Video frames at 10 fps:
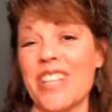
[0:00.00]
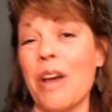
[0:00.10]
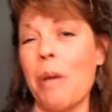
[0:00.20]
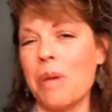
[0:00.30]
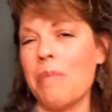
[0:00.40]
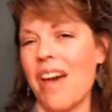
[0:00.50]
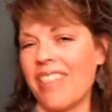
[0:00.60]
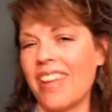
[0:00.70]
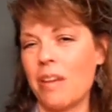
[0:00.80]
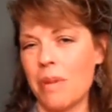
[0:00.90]

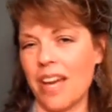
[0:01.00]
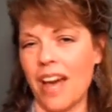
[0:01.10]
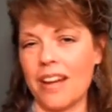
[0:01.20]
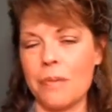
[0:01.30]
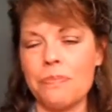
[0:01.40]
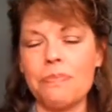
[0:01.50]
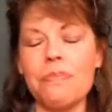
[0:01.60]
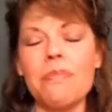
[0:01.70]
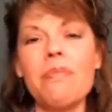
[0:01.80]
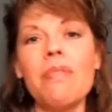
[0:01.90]
homeopathic ipecac.
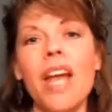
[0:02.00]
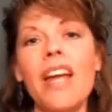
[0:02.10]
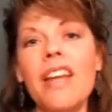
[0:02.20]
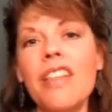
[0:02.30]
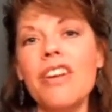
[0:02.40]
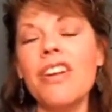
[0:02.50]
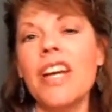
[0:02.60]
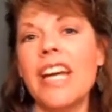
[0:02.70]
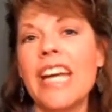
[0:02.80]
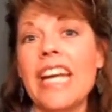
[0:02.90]
Another
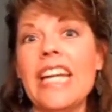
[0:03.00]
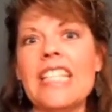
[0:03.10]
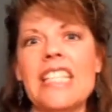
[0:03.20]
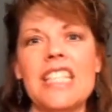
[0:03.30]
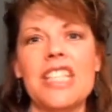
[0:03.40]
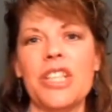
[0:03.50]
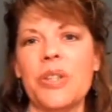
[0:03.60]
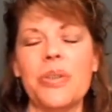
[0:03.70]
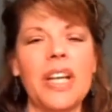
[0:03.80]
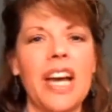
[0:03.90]
easy
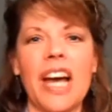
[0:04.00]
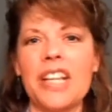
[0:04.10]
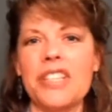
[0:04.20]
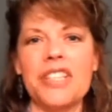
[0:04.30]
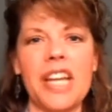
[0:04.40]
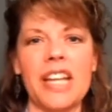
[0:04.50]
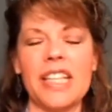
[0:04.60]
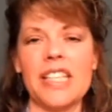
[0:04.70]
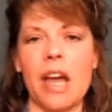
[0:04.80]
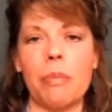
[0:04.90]
to understand
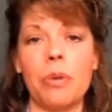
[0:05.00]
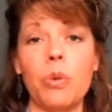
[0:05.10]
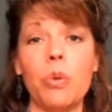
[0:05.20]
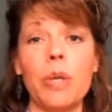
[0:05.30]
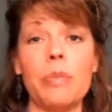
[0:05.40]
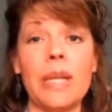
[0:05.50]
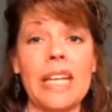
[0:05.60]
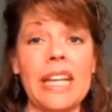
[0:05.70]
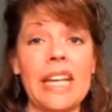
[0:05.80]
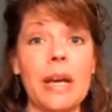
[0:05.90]
example would
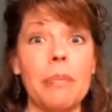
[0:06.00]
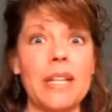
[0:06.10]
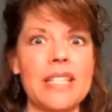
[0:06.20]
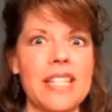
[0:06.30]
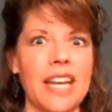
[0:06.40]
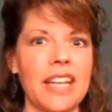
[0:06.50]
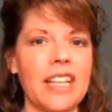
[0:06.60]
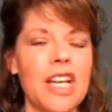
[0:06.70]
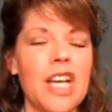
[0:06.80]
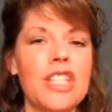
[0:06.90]
be a bee sting.
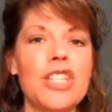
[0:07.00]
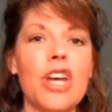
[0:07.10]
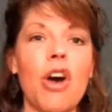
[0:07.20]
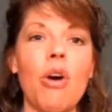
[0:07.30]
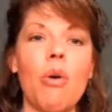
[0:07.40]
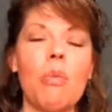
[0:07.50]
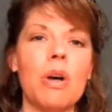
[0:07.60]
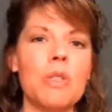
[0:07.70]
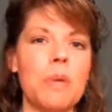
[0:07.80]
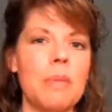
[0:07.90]
So
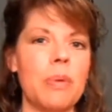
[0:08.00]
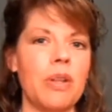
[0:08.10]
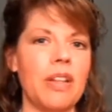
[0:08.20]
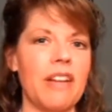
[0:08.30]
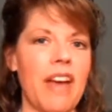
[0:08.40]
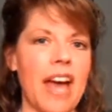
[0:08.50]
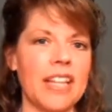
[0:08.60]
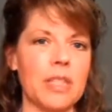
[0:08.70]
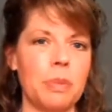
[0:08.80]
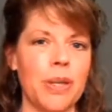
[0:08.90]
most people have had
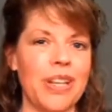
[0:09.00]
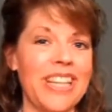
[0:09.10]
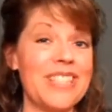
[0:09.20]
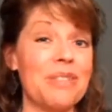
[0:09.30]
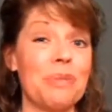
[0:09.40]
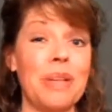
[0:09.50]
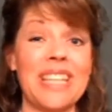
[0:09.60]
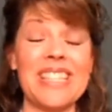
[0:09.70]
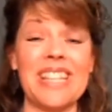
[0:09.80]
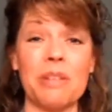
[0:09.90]
experience with
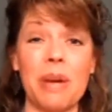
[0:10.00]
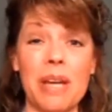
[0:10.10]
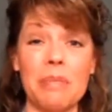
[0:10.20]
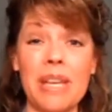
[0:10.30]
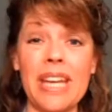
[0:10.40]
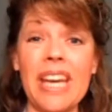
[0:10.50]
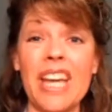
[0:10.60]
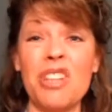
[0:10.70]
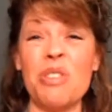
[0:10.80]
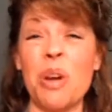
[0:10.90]
being stung by a bee,
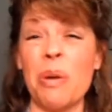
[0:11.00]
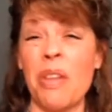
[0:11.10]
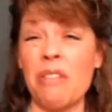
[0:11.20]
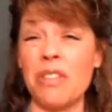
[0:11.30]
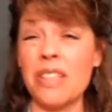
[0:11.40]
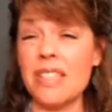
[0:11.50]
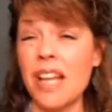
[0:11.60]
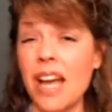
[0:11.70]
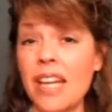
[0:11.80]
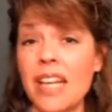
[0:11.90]
and you know what that feels
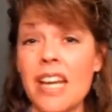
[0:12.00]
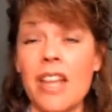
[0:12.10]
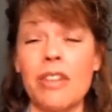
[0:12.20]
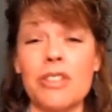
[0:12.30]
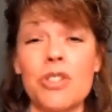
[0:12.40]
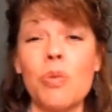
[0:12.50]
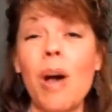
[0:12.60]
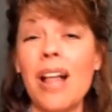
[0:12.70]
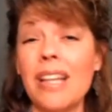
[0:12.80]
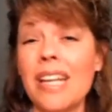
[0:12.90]
like. There's
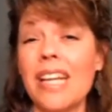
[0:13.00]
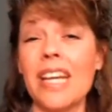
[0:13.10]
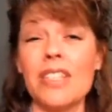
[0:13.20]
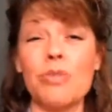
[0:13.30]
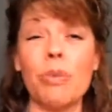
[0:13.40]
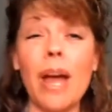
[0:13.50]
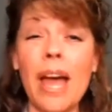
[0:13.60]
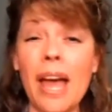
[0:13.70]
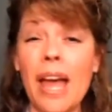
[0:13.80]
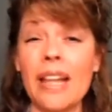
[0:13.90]
swelling, it's
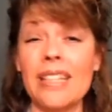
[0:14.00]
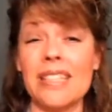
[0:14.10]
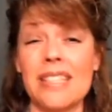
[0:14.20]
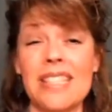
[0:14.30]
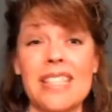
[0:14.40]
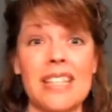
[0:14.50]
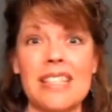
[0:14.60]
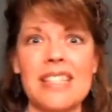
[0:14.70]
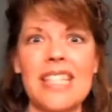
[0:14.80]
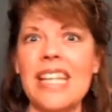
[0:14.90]
red, it's a
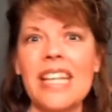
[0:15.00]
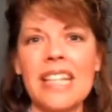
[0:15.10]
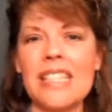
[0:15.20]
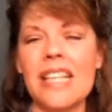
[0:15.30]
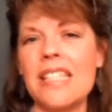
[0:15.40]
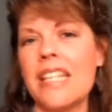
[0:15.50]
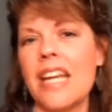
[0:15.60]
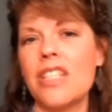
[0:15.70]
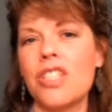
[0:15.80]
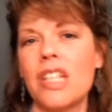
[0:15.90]
stinging
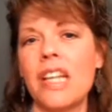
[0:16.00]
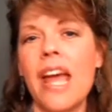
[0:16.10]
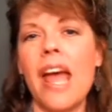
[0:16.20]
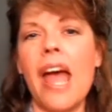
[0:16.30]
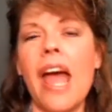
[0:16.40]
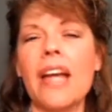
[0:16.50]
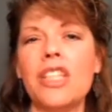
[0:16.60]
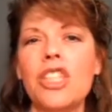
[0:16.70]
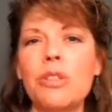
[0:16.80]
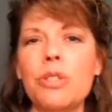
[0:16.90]
sensation,
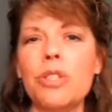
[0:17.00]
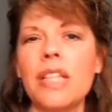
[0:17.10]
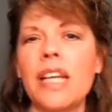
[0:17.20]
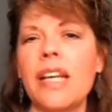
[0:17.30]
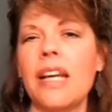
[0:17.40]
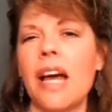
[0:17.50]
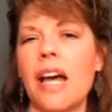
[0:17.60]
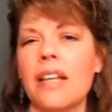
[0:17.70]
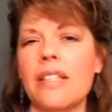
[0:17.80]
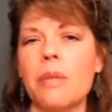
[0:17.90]
and usually
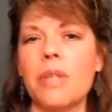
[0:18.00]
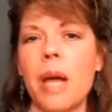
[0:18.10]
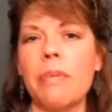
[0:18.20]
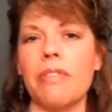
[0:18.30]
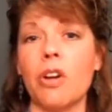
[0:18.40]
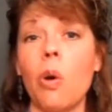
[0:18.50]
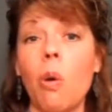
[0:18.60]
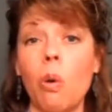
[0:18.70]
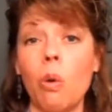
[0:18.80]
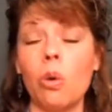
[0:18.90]
some type of a
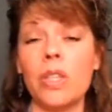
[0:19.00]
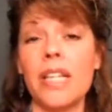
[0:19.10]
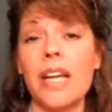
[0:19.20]
cold